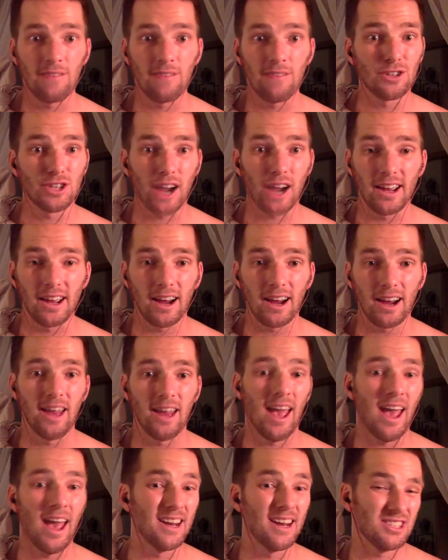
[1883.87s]
you try it out
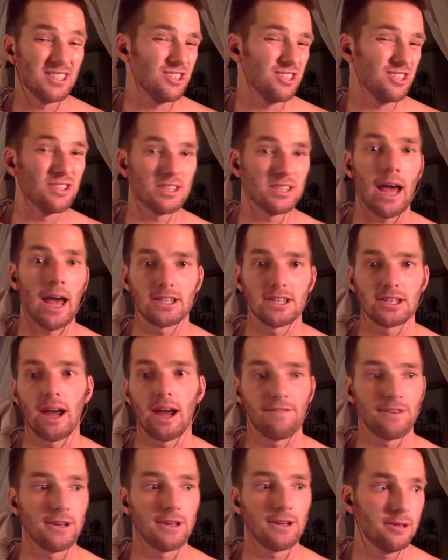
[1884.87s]
and you decide it's
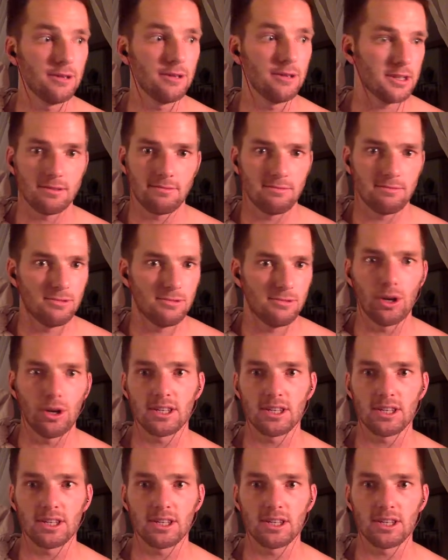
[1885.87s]
not for you, just shoot